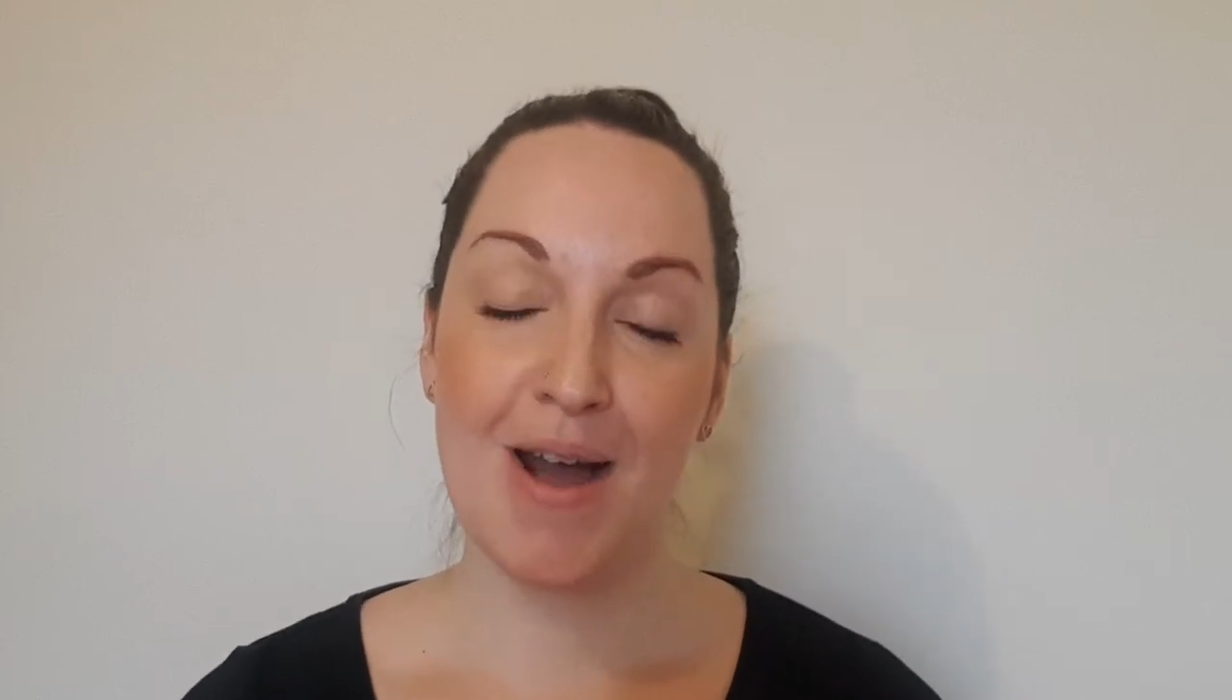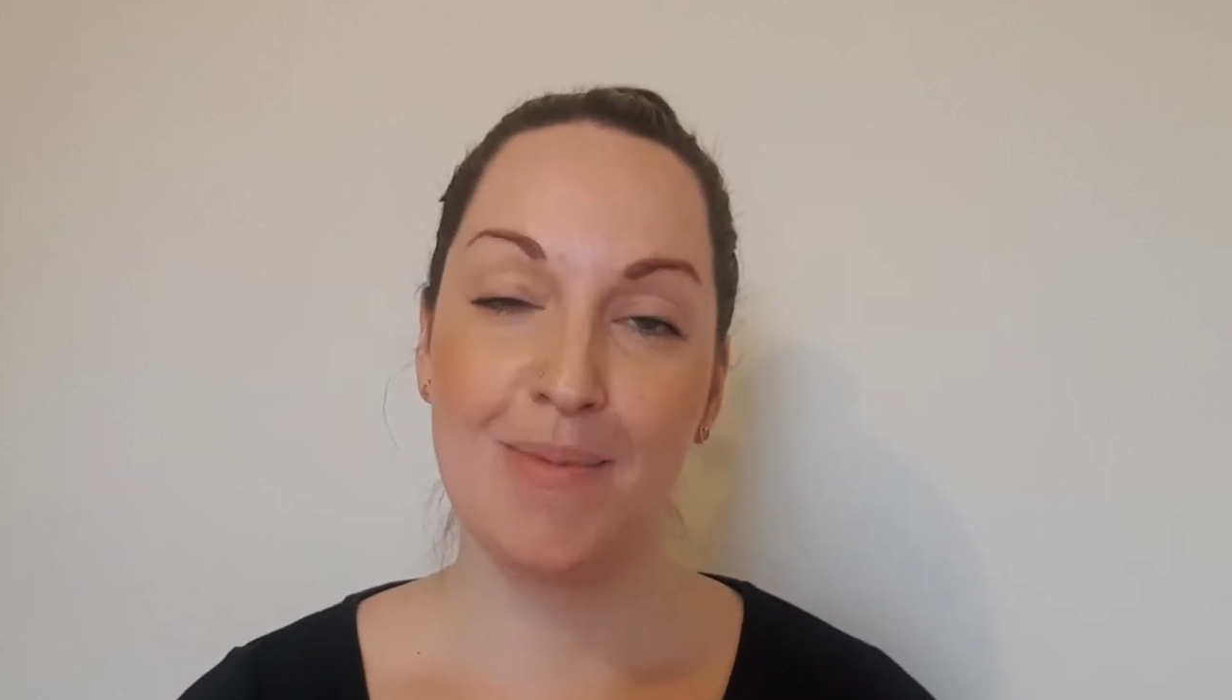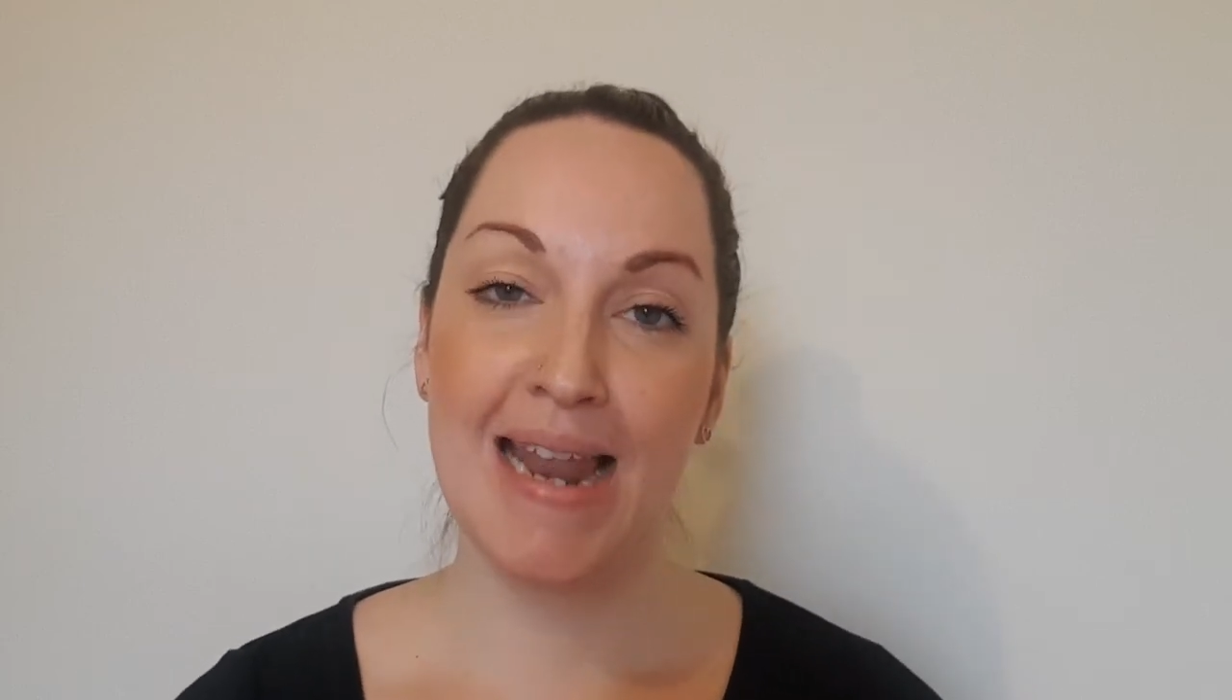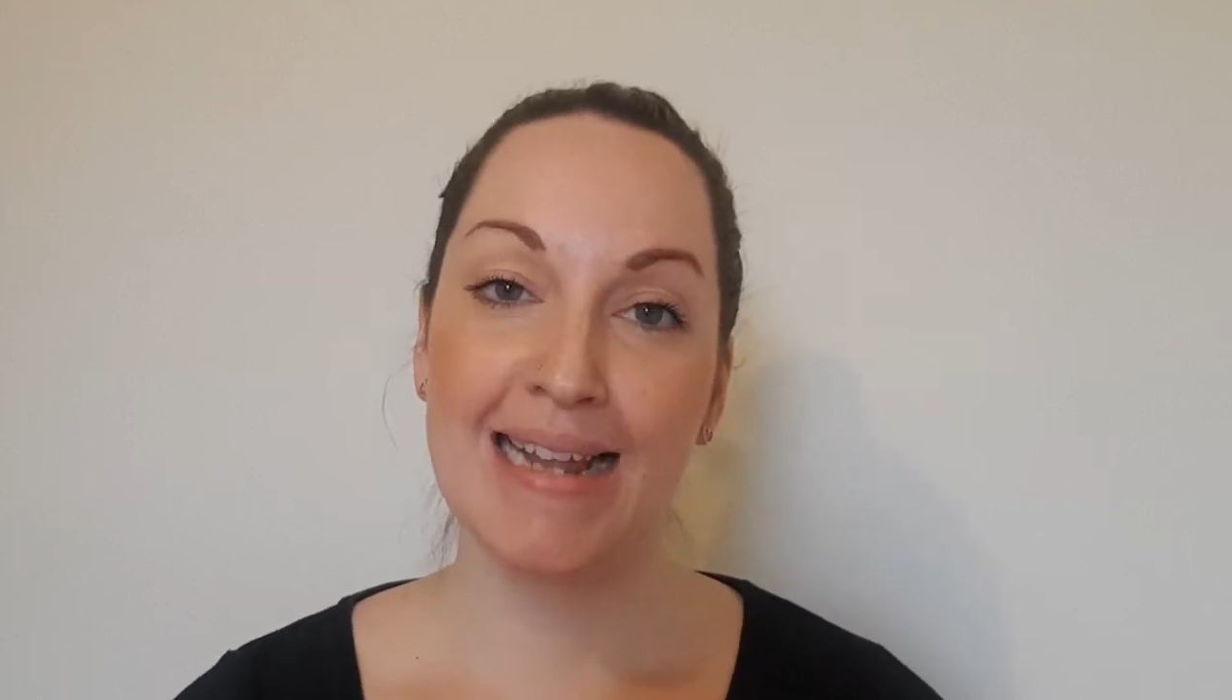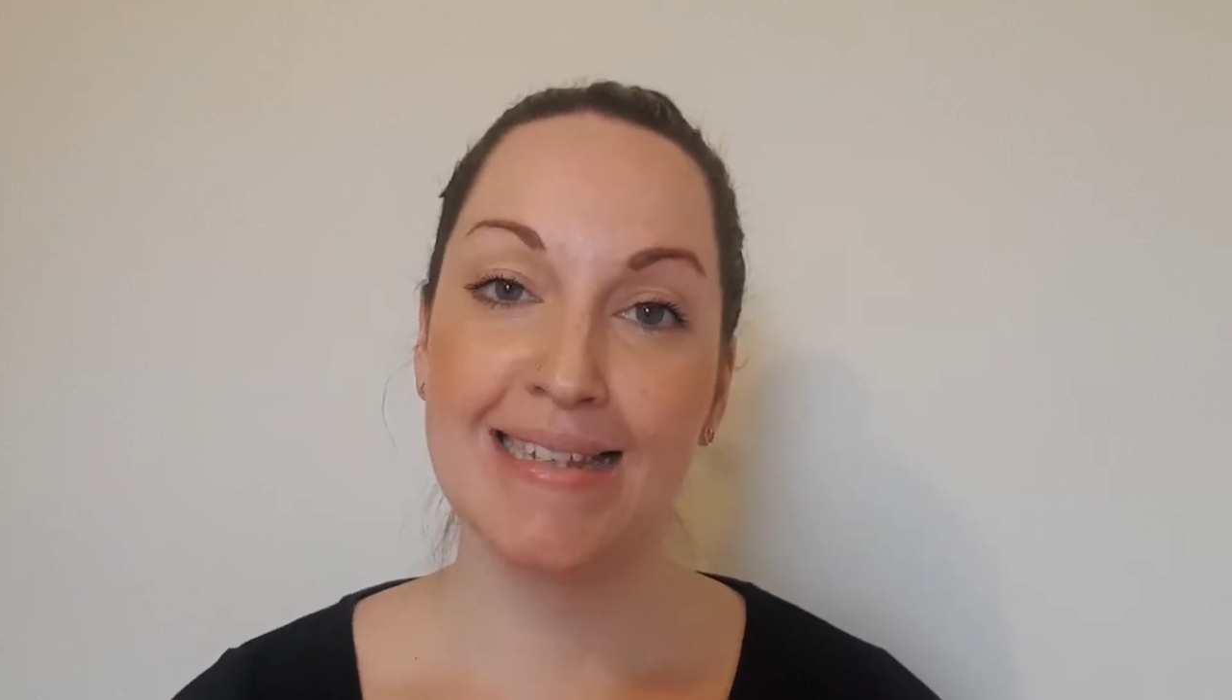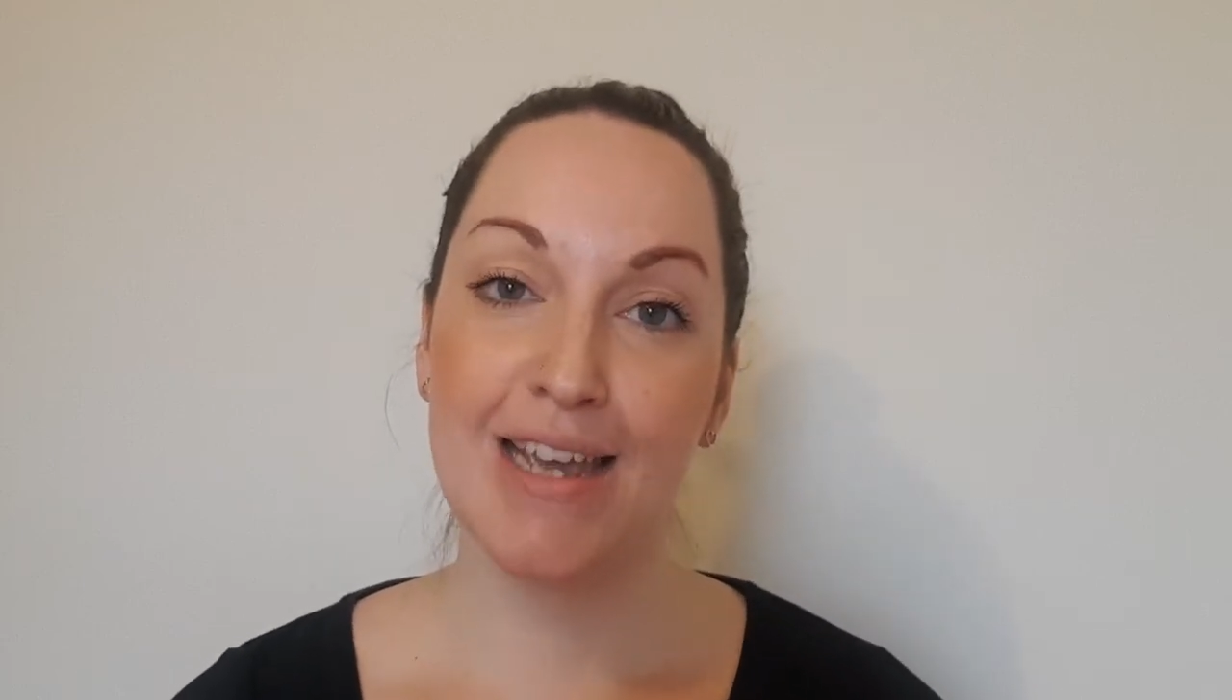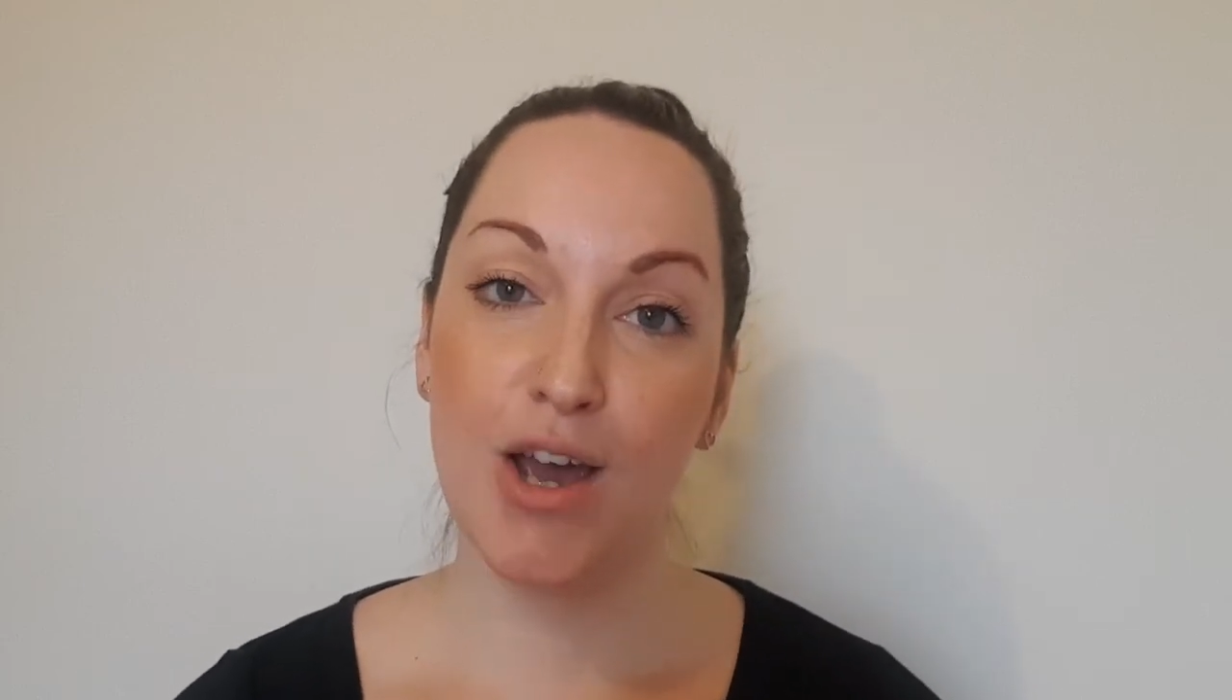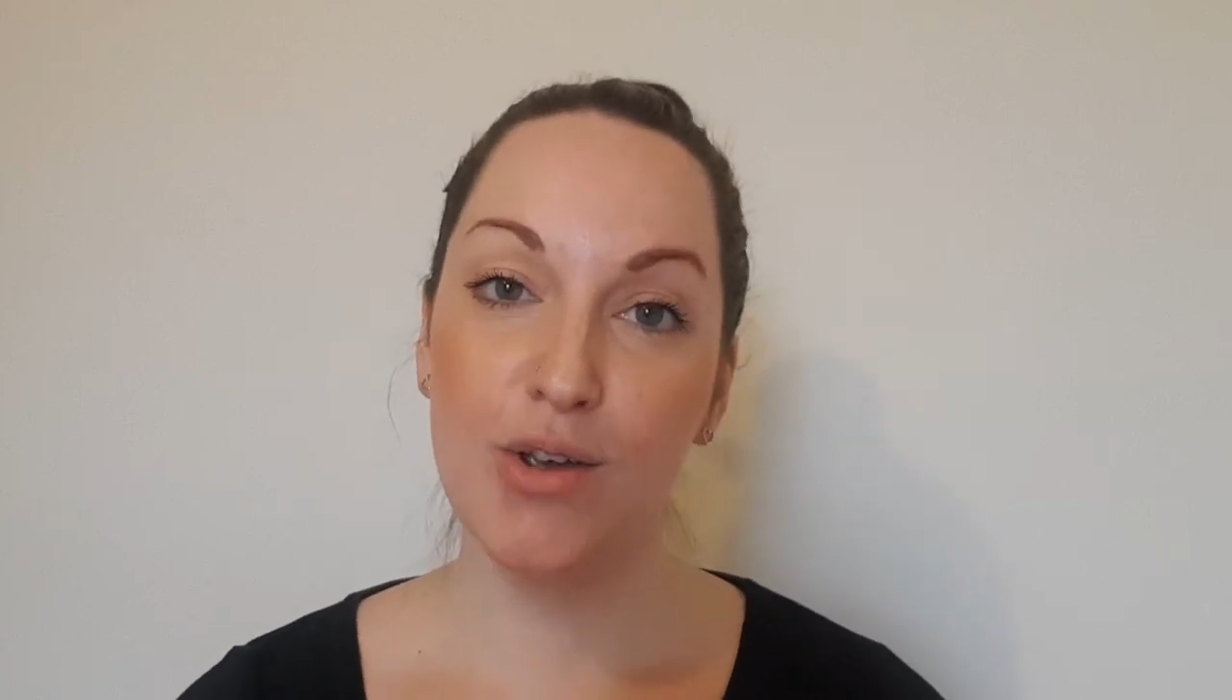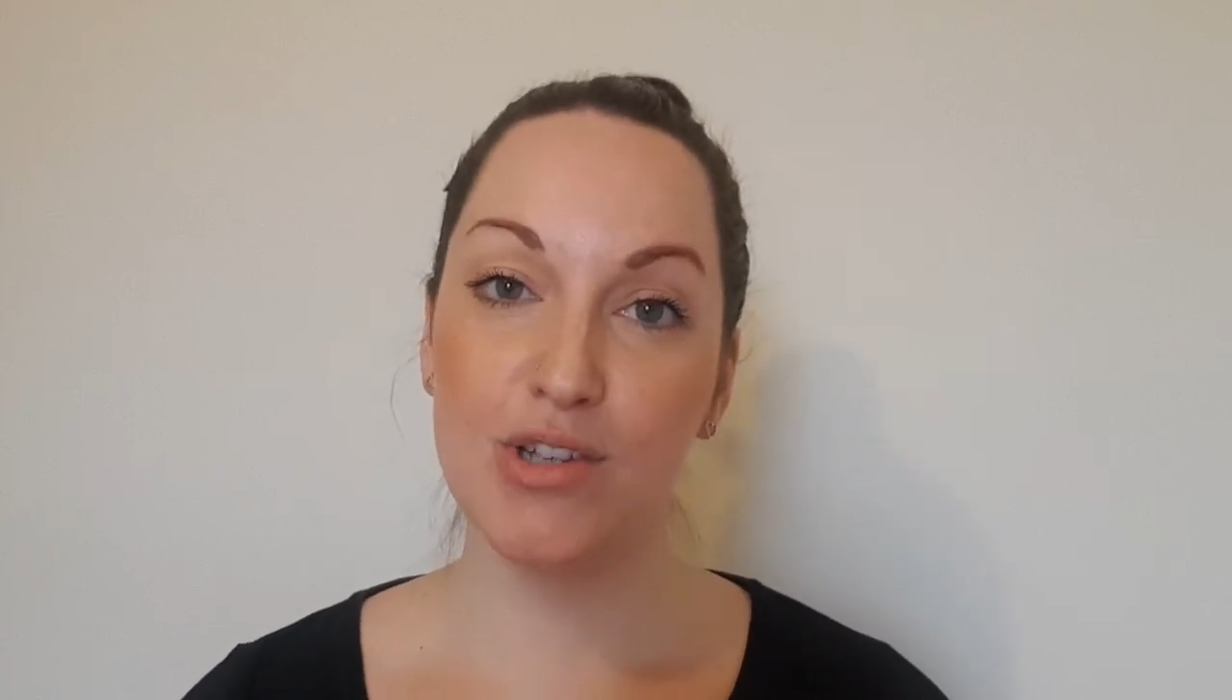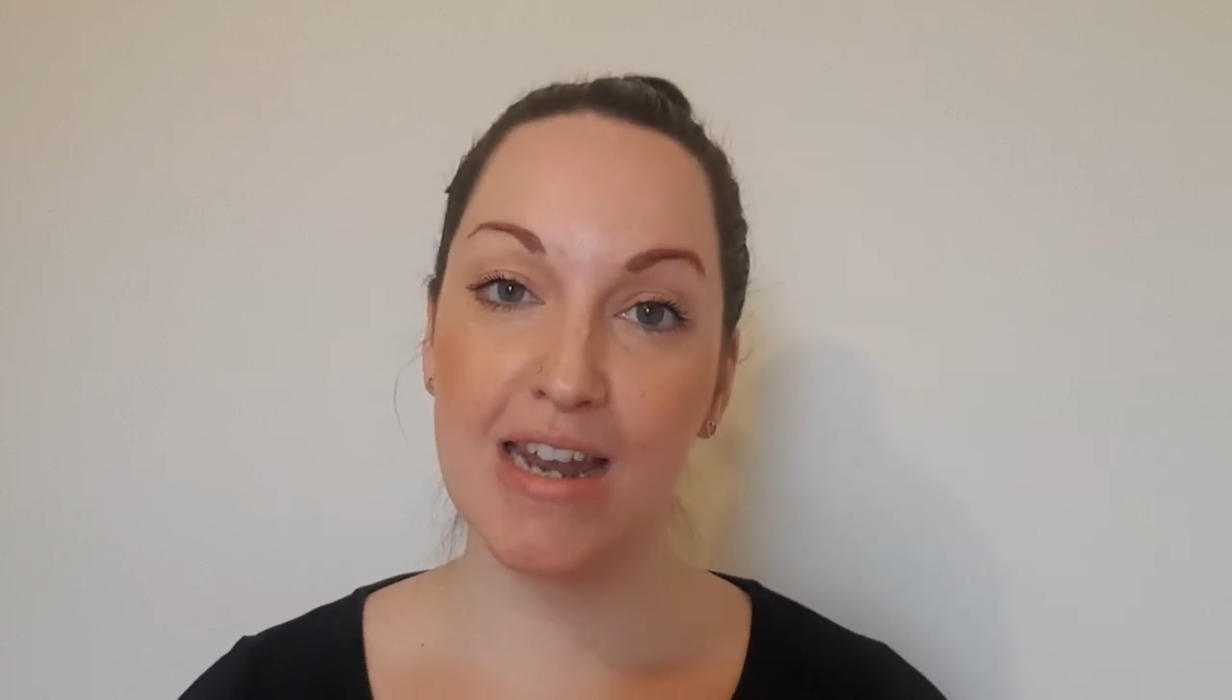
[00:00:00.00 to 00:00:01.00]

I'm an acting coach